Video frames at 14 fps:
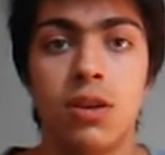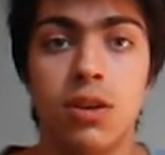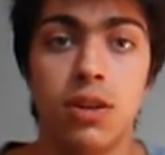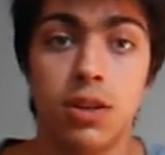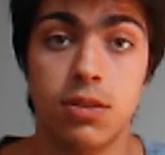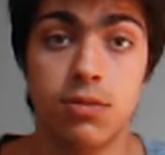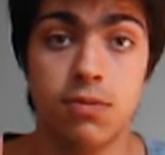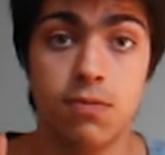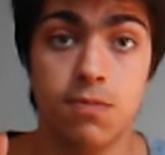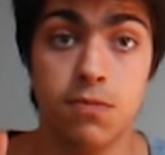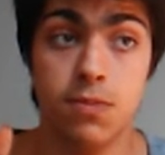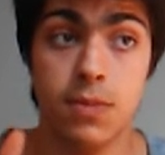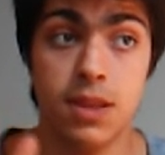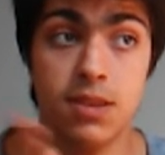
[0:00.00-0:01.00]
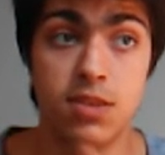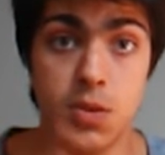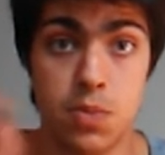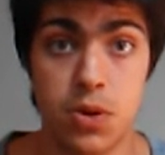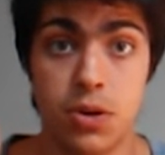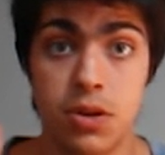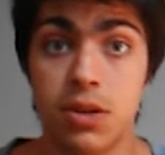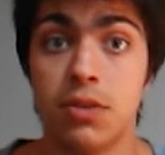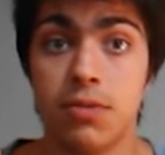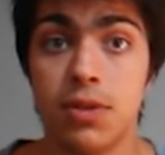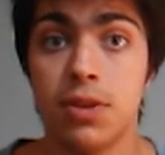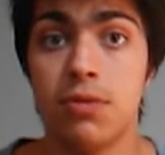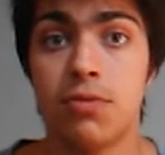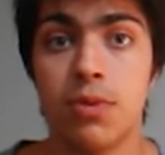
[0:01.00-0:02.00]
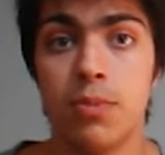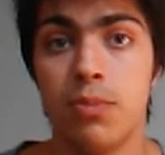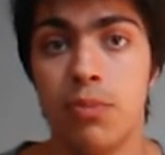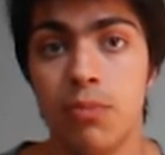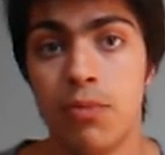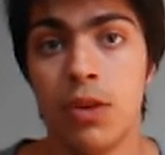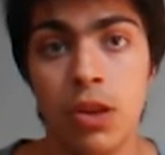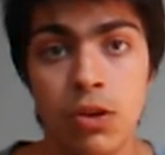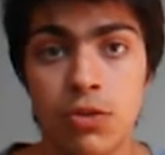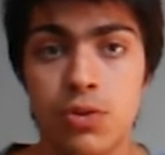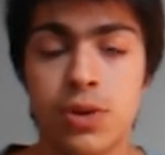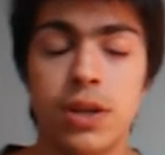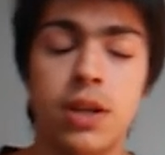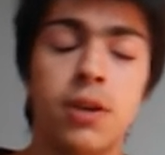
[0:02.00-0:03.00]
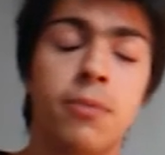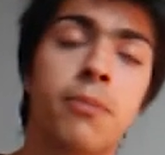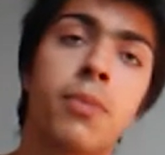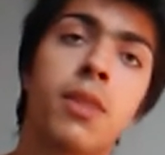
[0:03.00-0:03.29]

like separatively from your training.